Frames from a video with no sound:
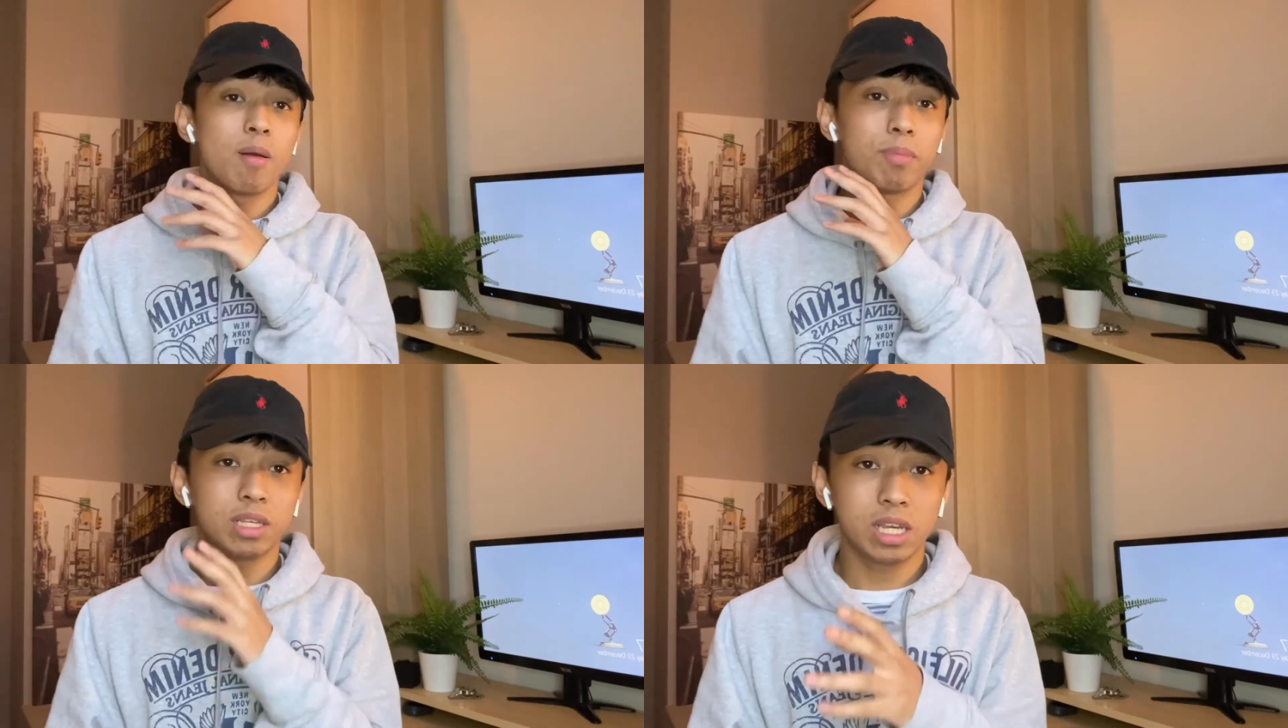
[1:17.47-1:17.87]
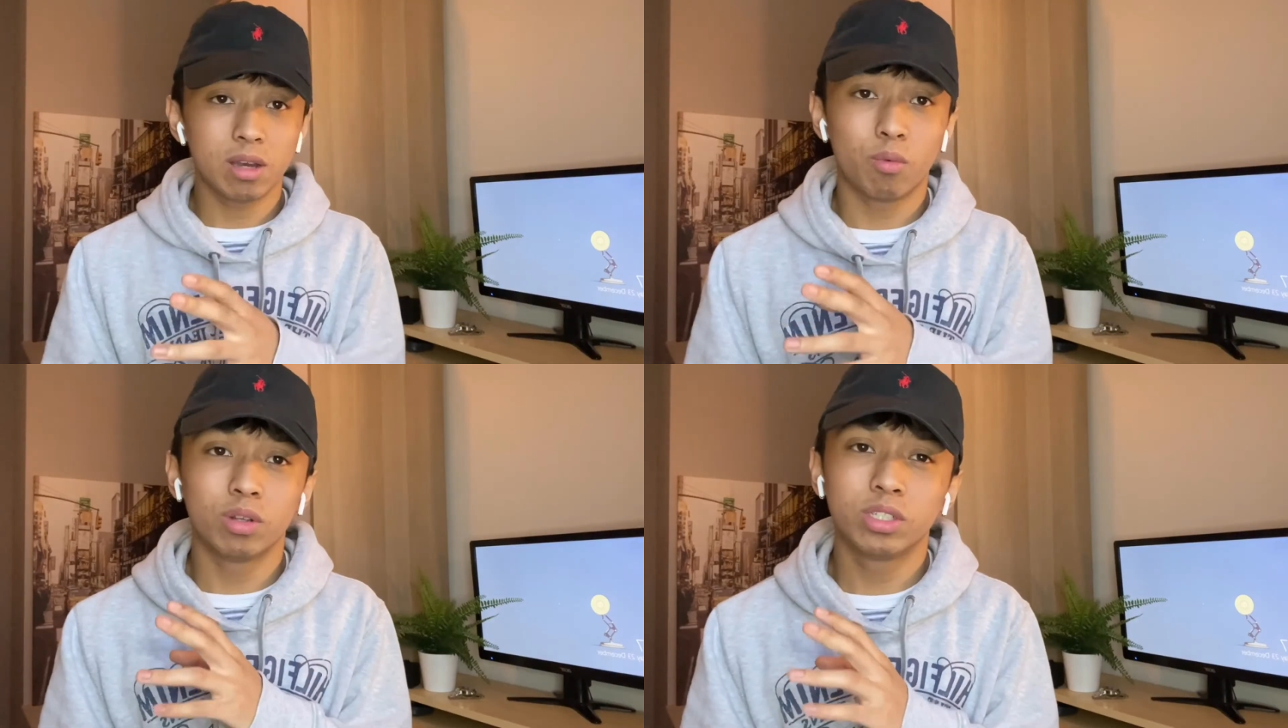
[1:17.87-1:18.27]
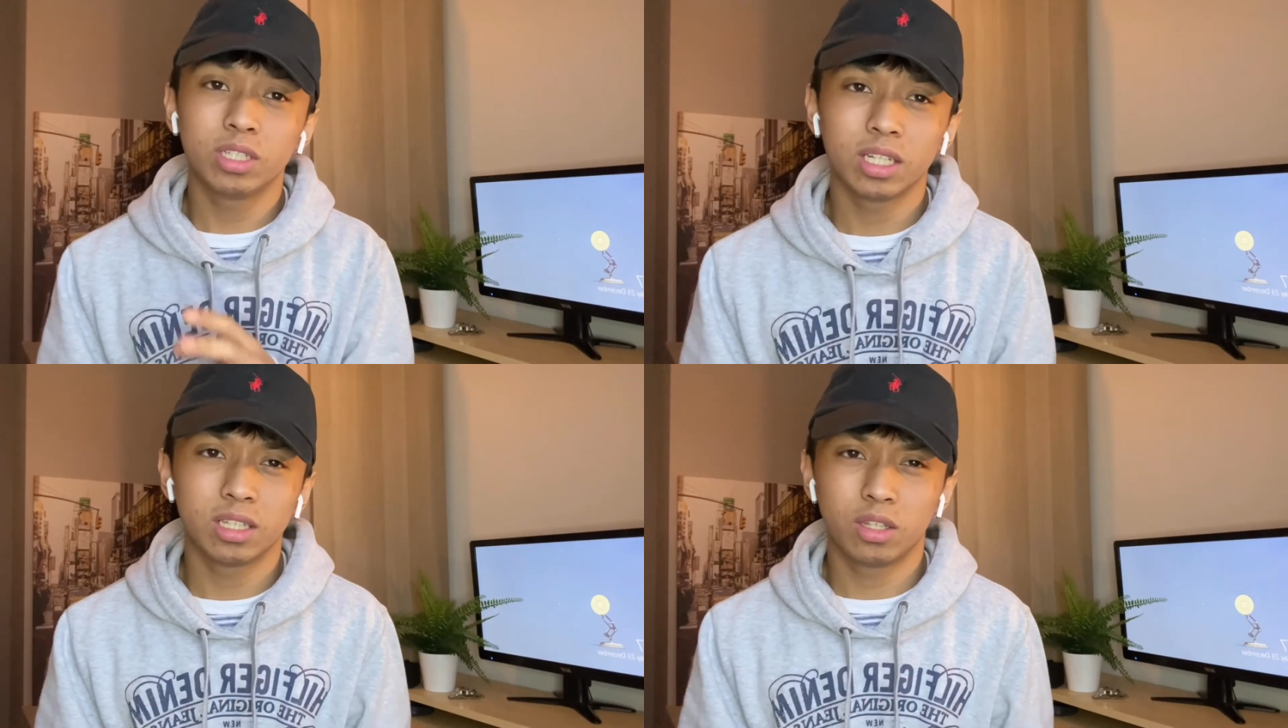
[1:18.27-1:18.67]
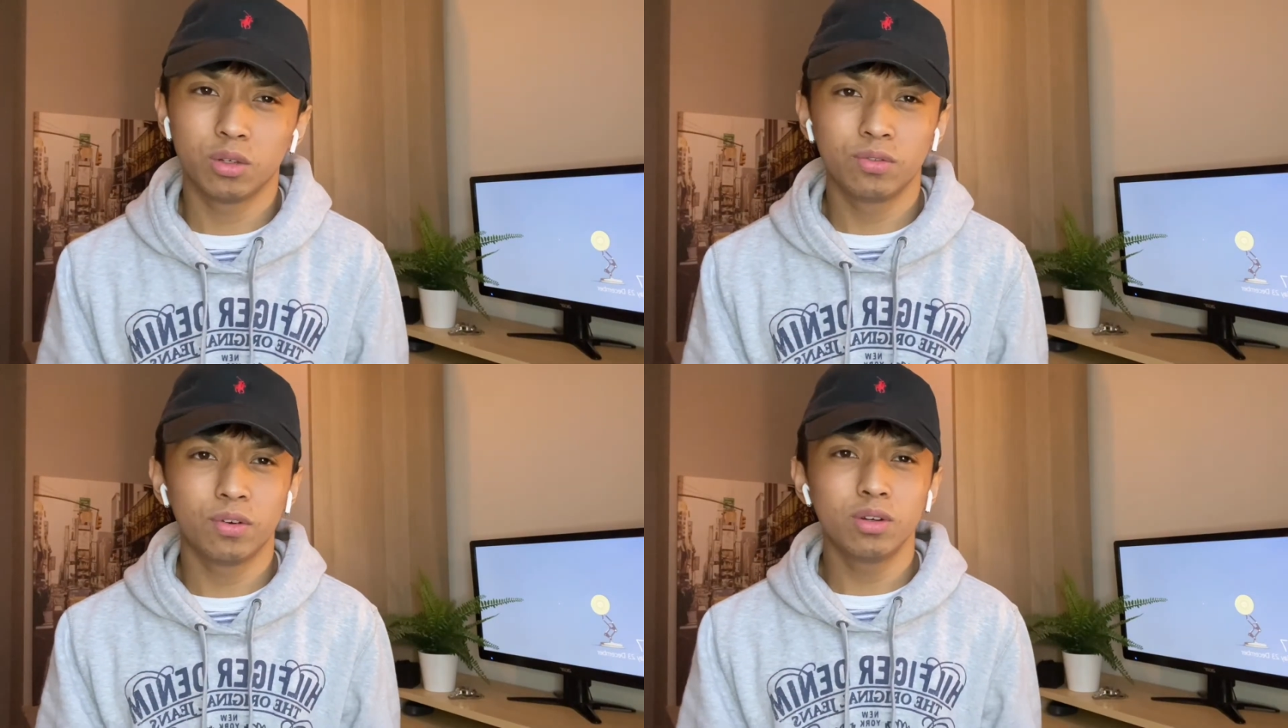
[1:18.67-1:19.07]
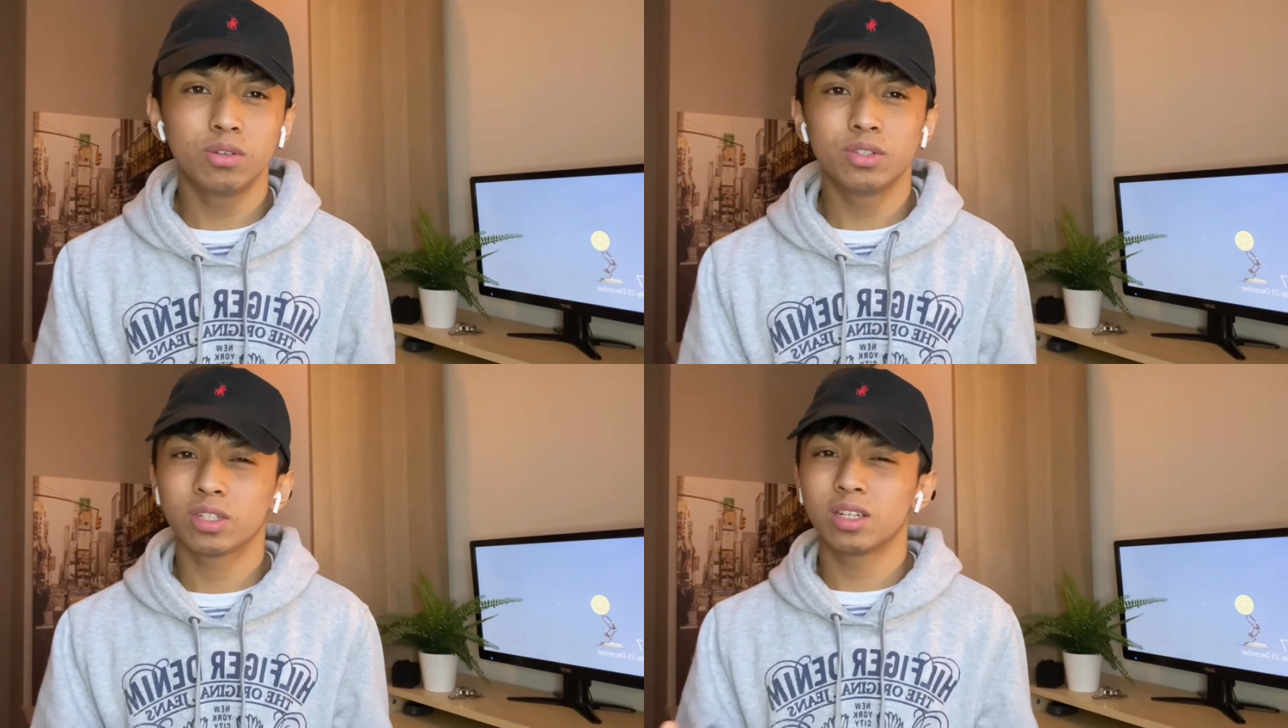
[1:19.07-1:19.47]
yeah, once you get those
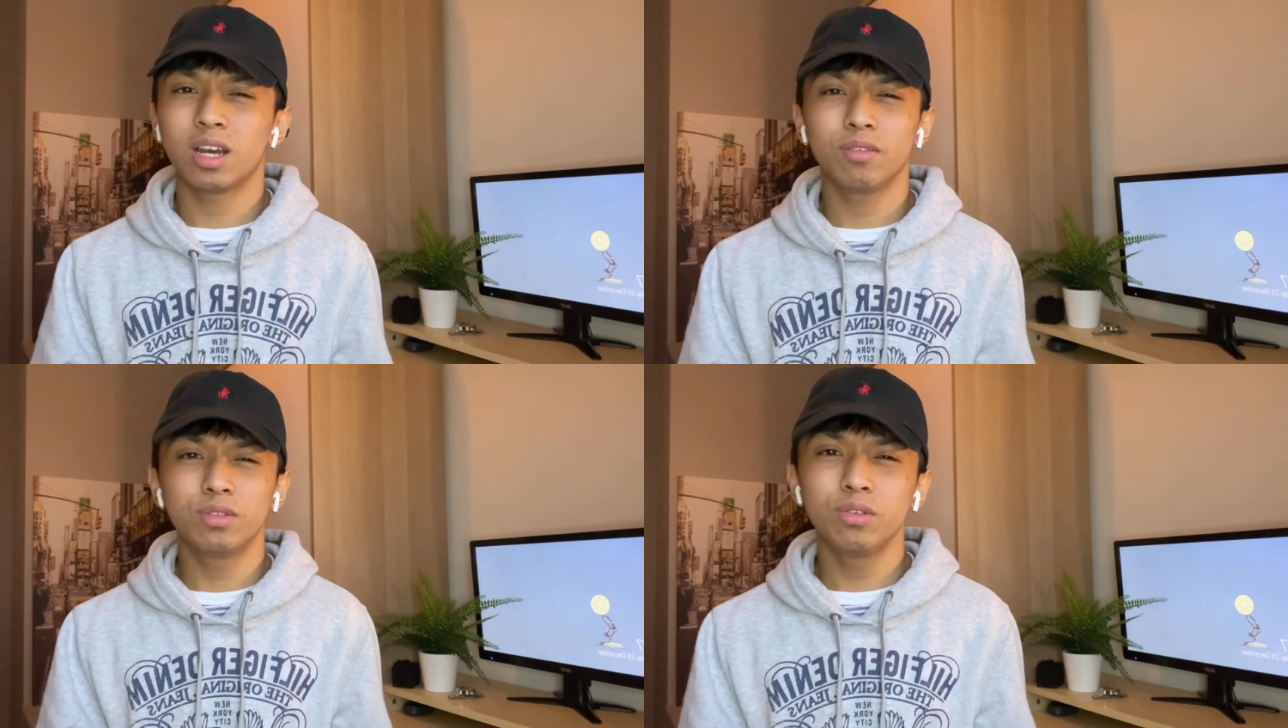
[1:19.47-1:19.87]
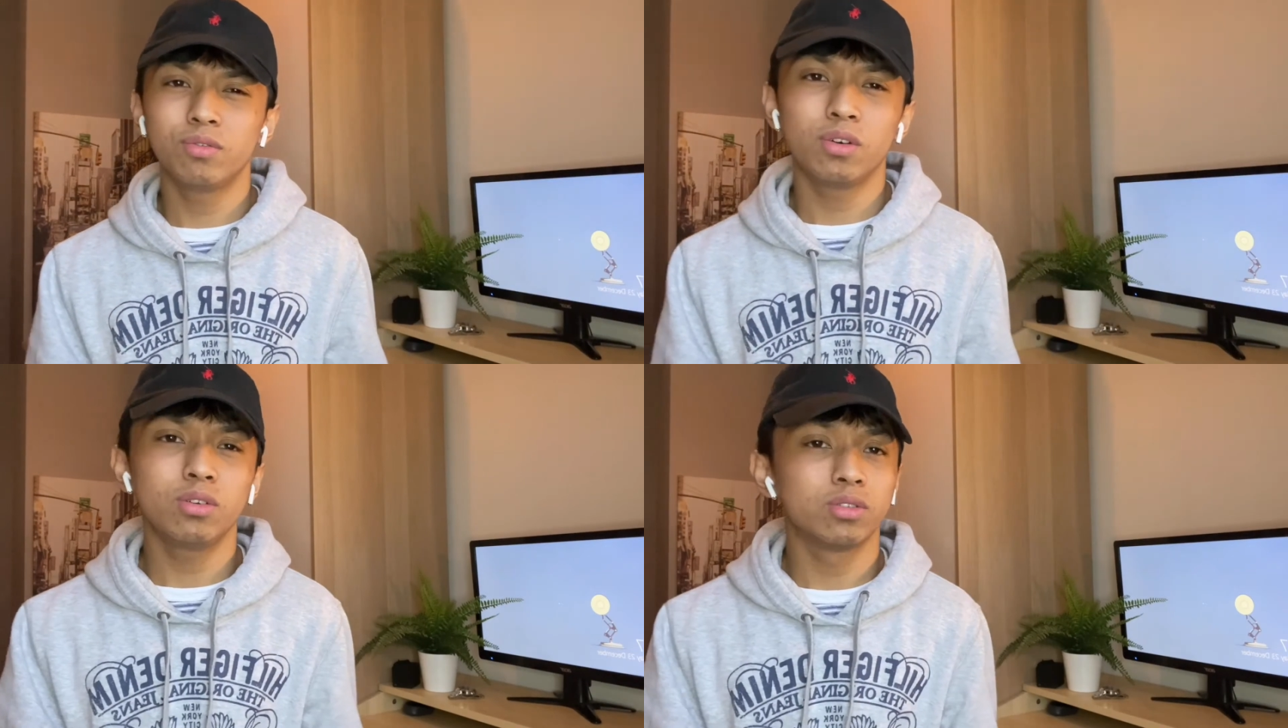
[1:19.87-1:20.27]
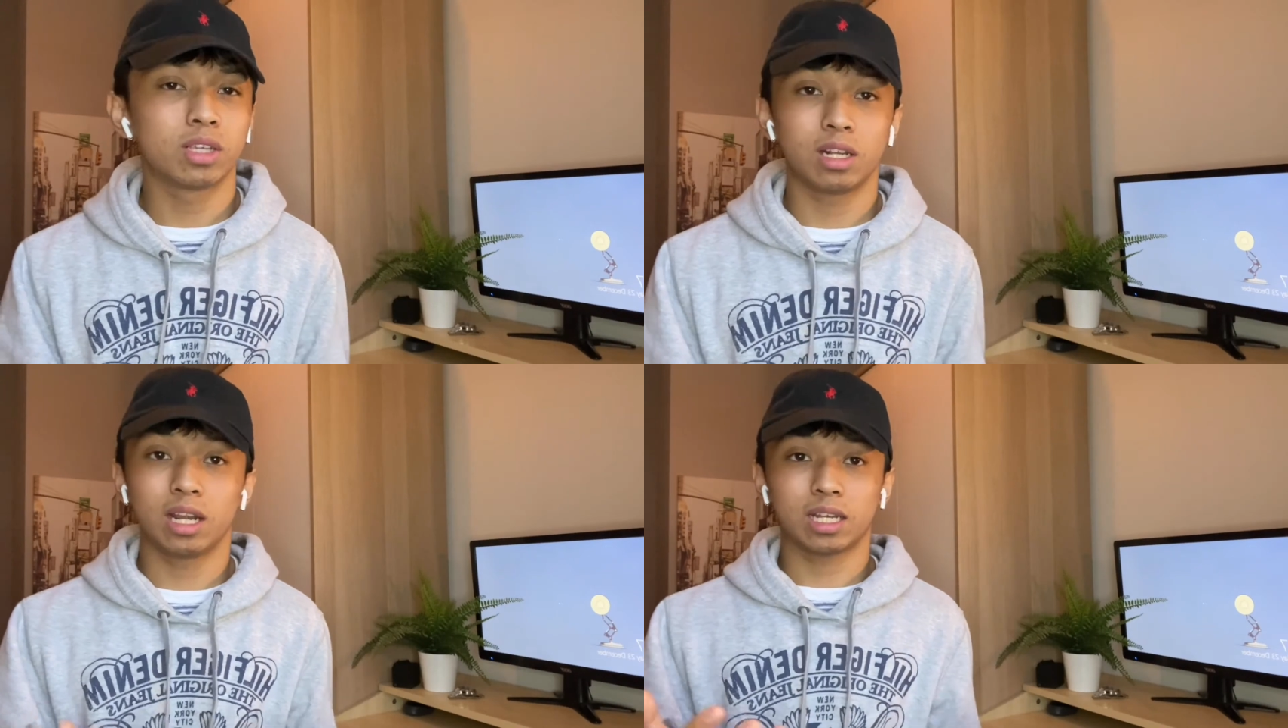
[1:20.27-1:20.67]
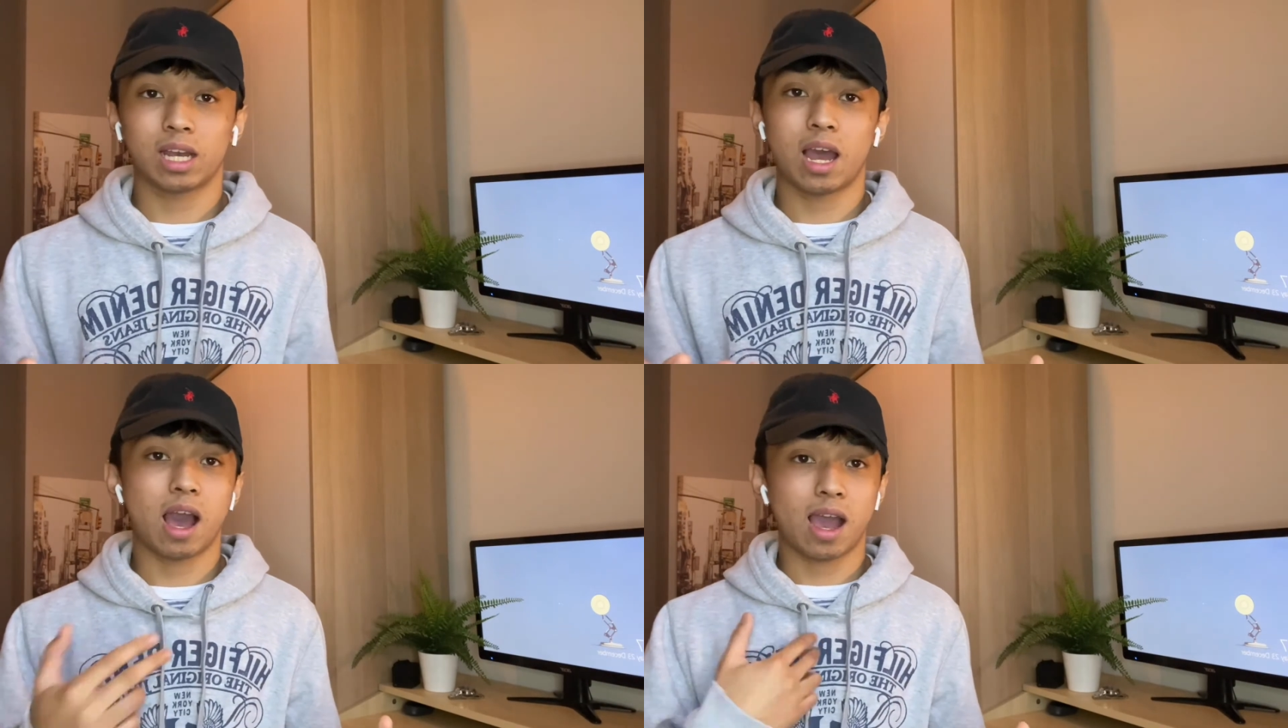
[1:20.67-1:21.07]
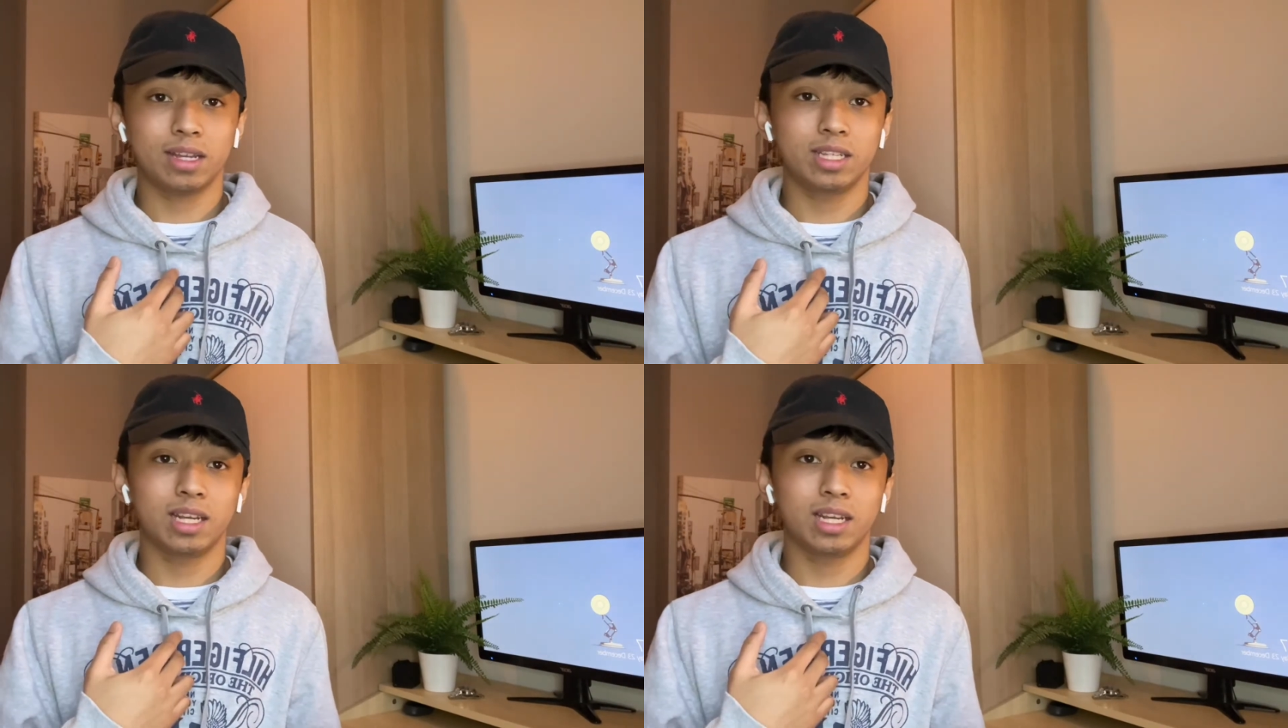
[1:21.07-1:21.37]
photos, you're gonna have two photos like I did,